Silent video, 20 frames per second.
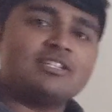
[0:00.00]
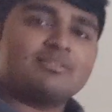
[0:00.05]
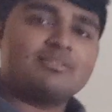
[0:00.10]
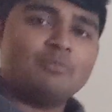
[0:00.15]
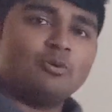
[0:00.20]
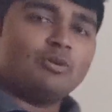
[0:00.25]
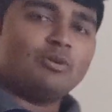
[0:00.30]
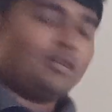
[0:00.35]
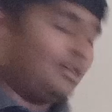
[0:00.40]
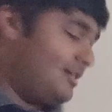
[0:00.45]

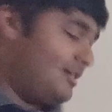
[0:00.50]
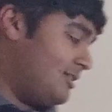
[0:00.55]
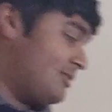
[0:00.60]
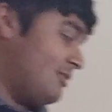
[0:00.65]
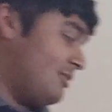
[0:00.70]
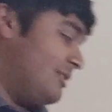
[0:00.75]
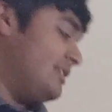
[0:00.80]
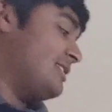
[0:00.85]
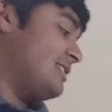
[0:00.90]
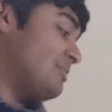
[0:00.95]
small, uh,
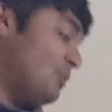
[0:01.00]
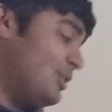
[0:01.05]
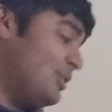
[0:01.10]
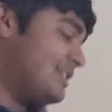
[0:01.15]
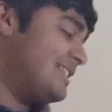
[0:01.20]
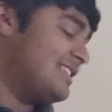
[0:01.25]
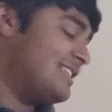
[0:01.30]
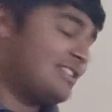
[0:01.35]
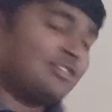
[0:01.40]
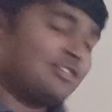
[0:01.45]
sorry, the
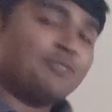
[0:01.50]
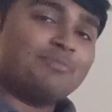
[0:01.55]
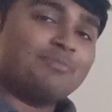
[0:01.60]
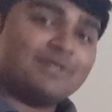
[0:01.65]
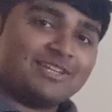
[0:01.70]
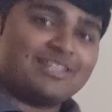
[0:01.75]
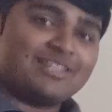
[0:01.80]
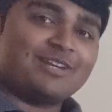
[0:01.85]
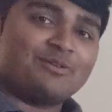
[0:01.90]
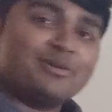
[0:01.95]
smallest integer
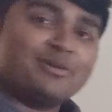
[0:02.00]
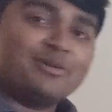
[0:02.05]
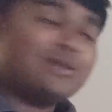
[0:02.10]
bigger than or